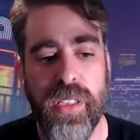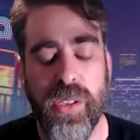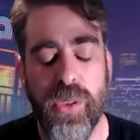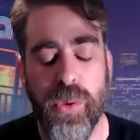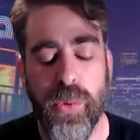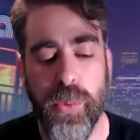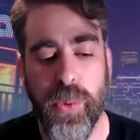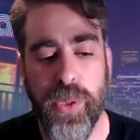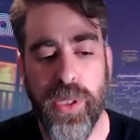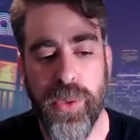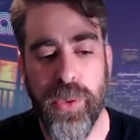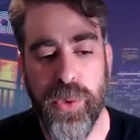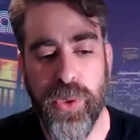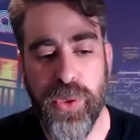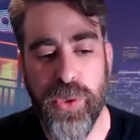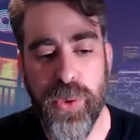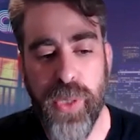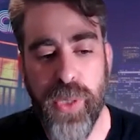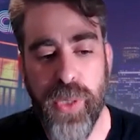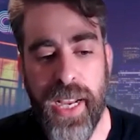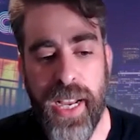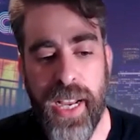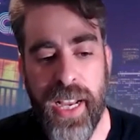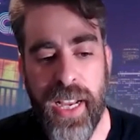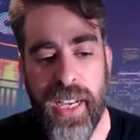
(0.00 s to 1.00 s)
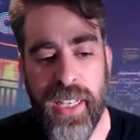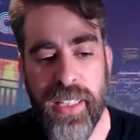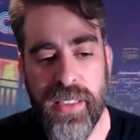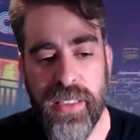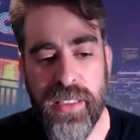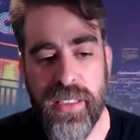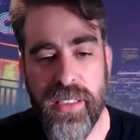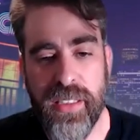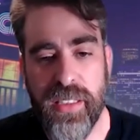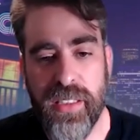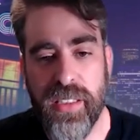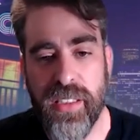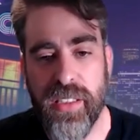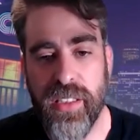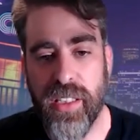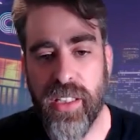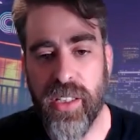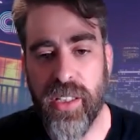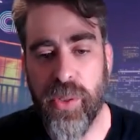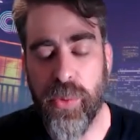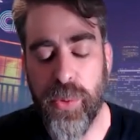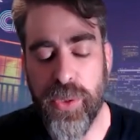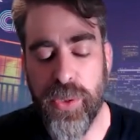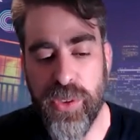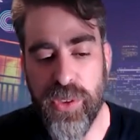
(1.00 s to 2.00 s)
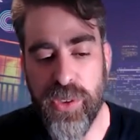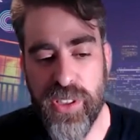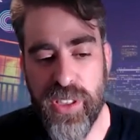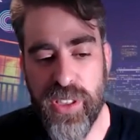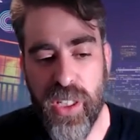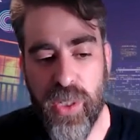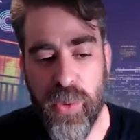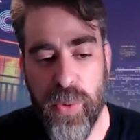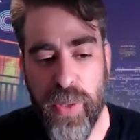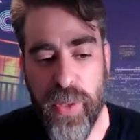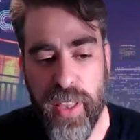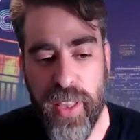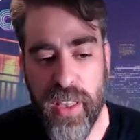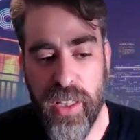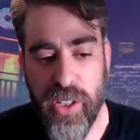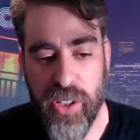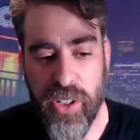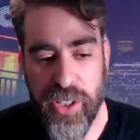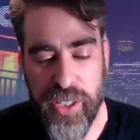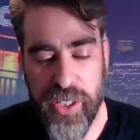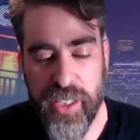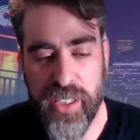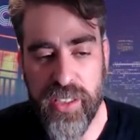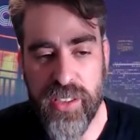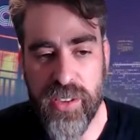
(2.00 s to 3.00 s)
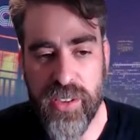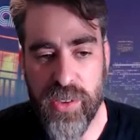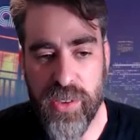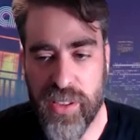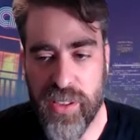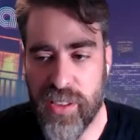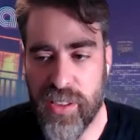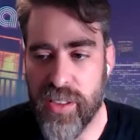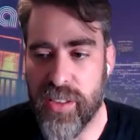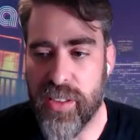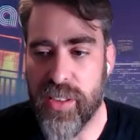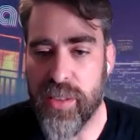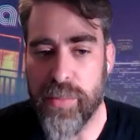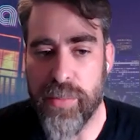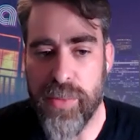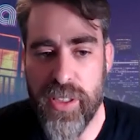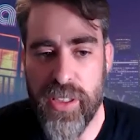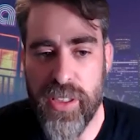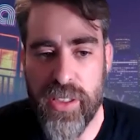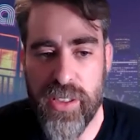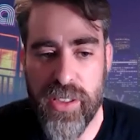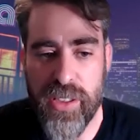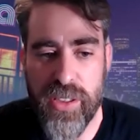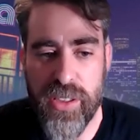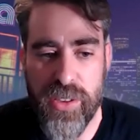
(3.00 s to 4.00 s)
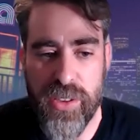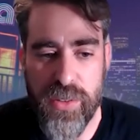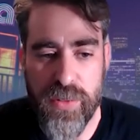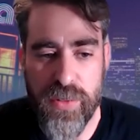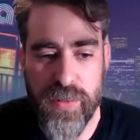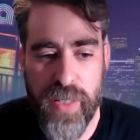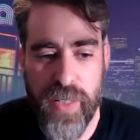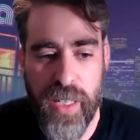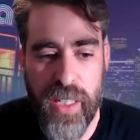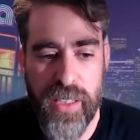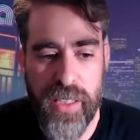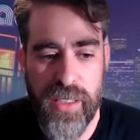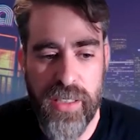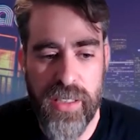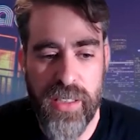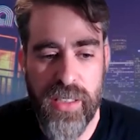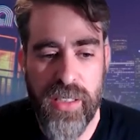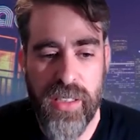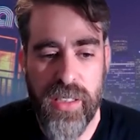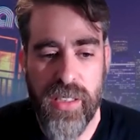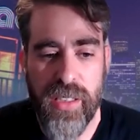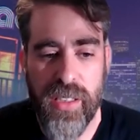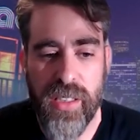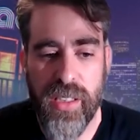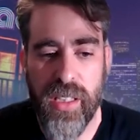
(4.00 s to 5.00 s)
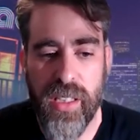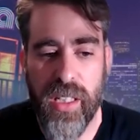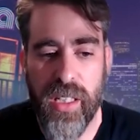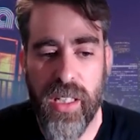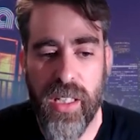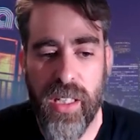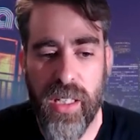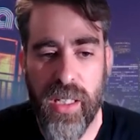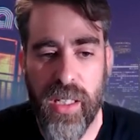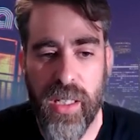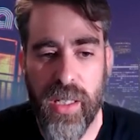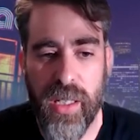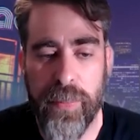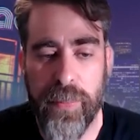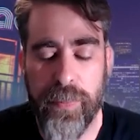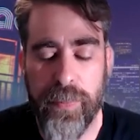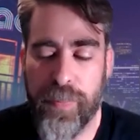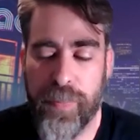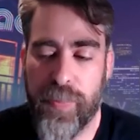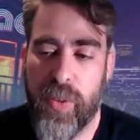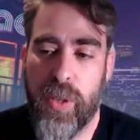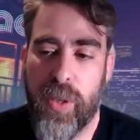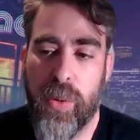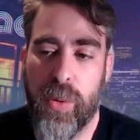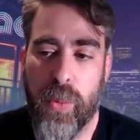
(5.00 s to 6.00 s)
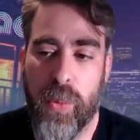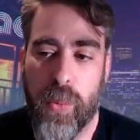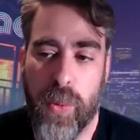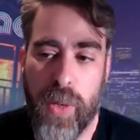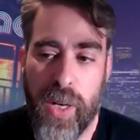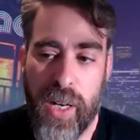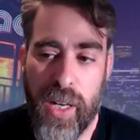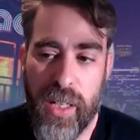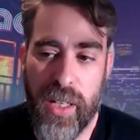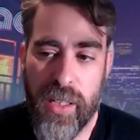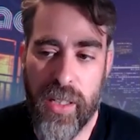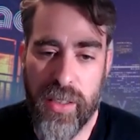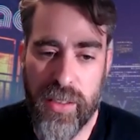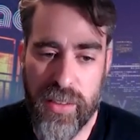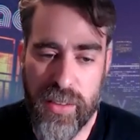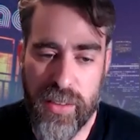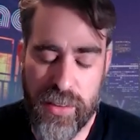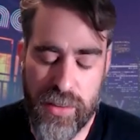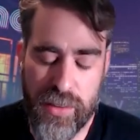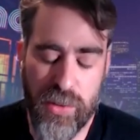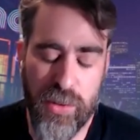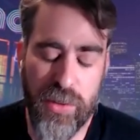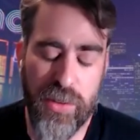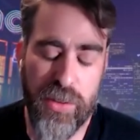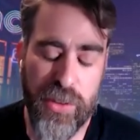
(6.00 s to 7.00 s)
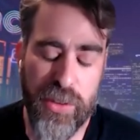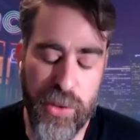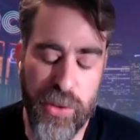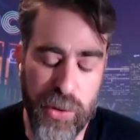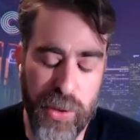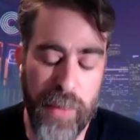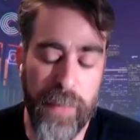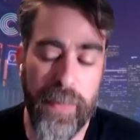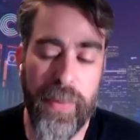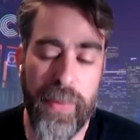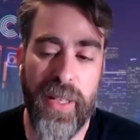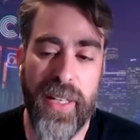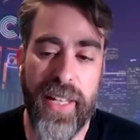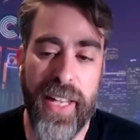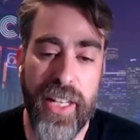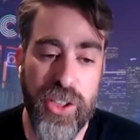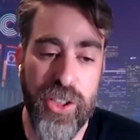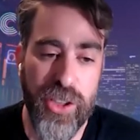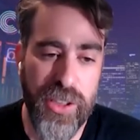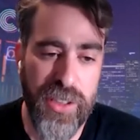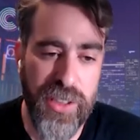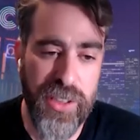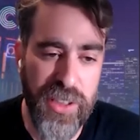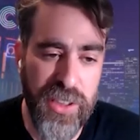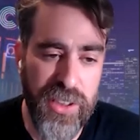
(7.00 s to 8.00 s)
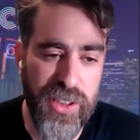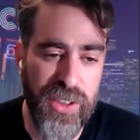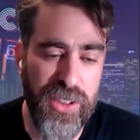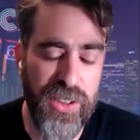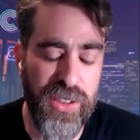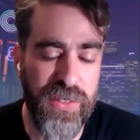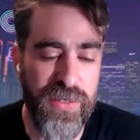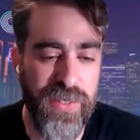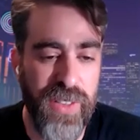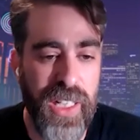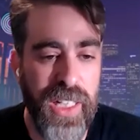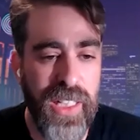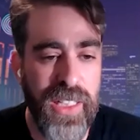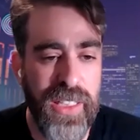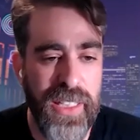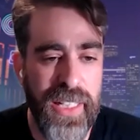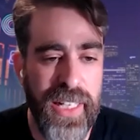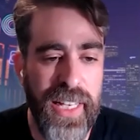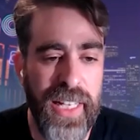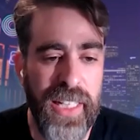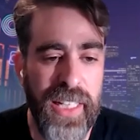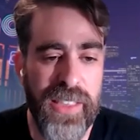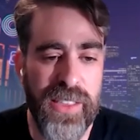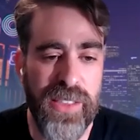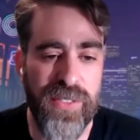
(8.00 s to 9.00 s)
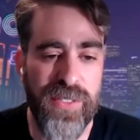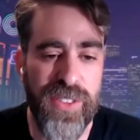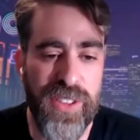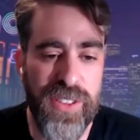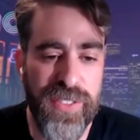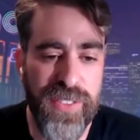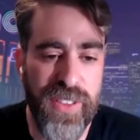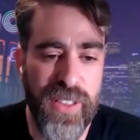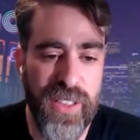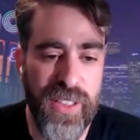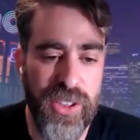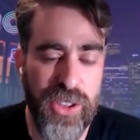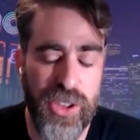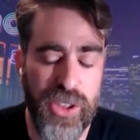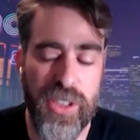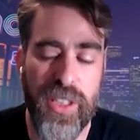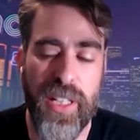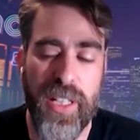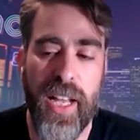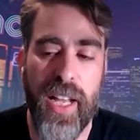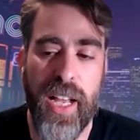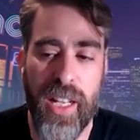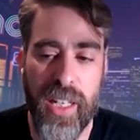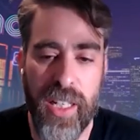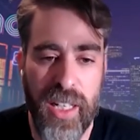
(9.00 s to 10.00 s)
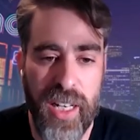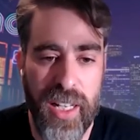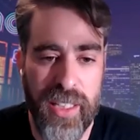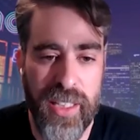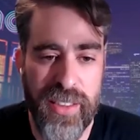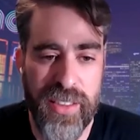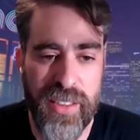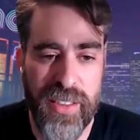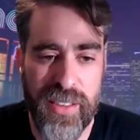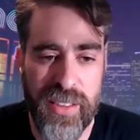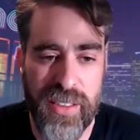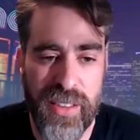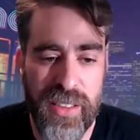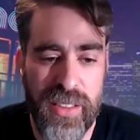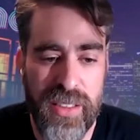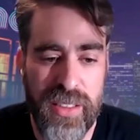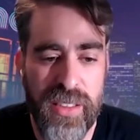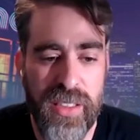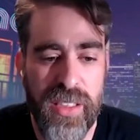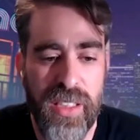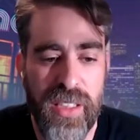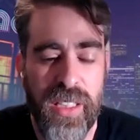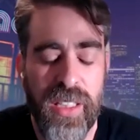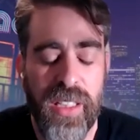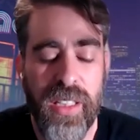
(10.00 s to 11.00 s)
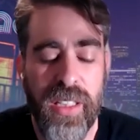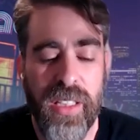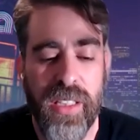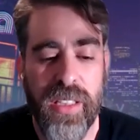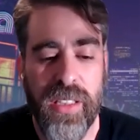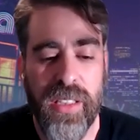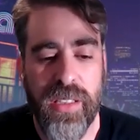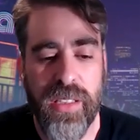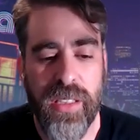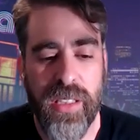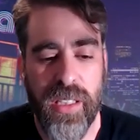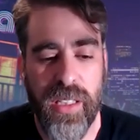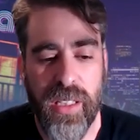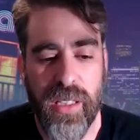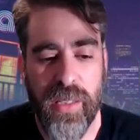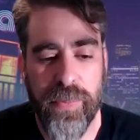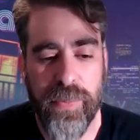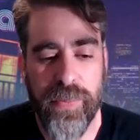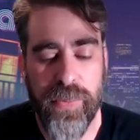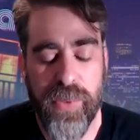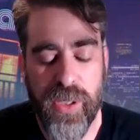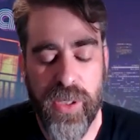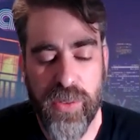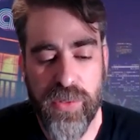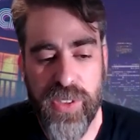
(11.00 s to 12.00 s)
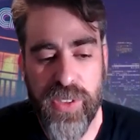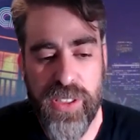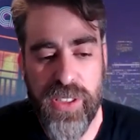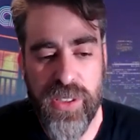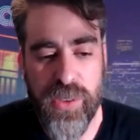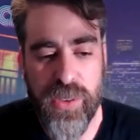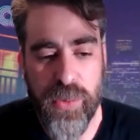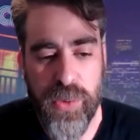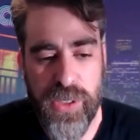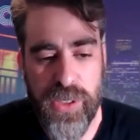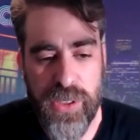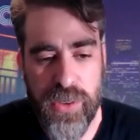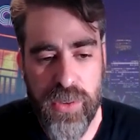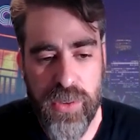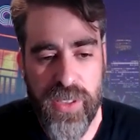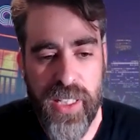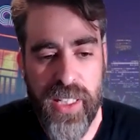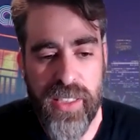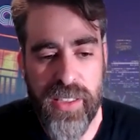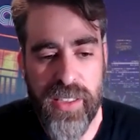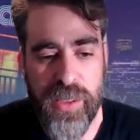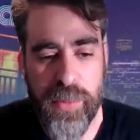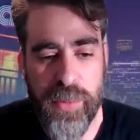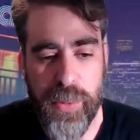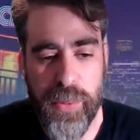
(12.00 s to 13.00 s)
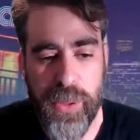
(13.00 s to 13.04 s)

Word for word: where you add, uh, where you start with learning. So the system needs to run um, while your application needs to run as vFunction analyzes it. Um, the reason we do that is